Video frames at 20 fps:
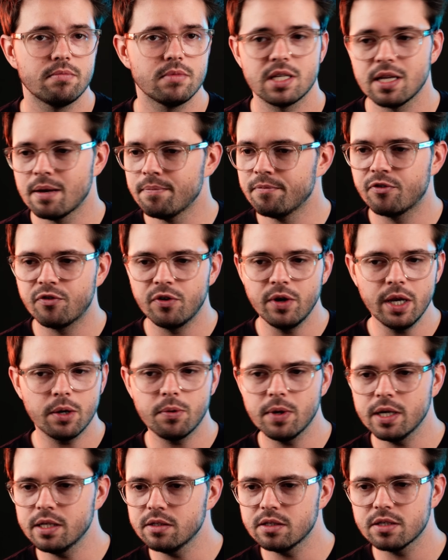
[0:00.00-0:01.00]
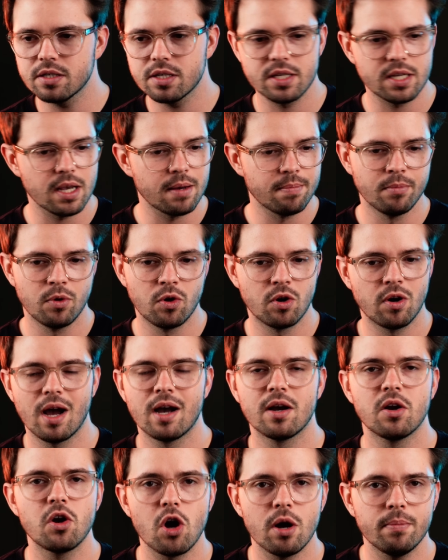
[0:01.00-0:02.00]
some frequent, some more
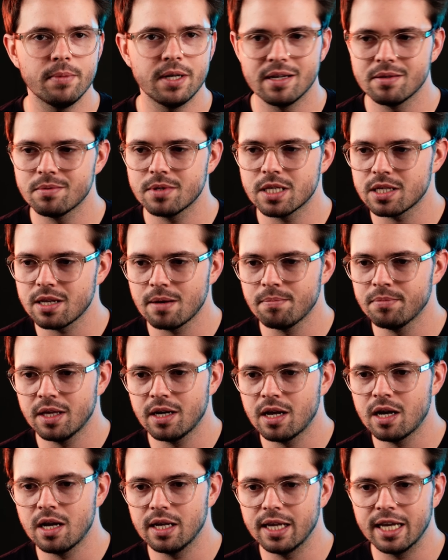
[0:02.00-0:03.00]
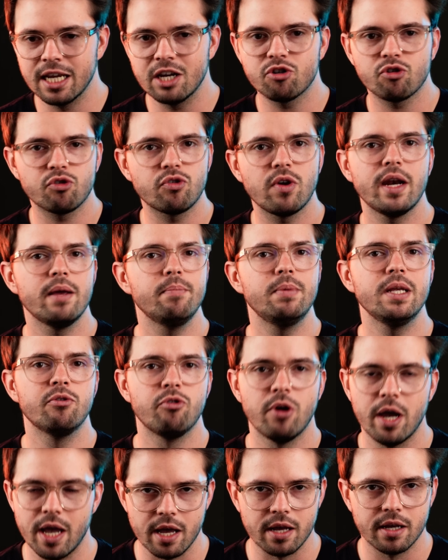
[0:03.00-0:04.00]
uncommon, and some that are incredibly
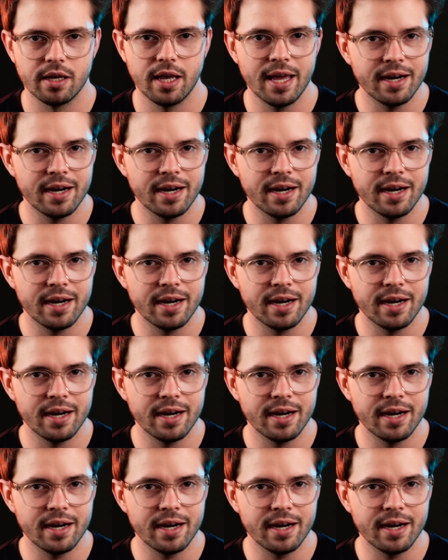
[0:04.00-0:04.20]
rare.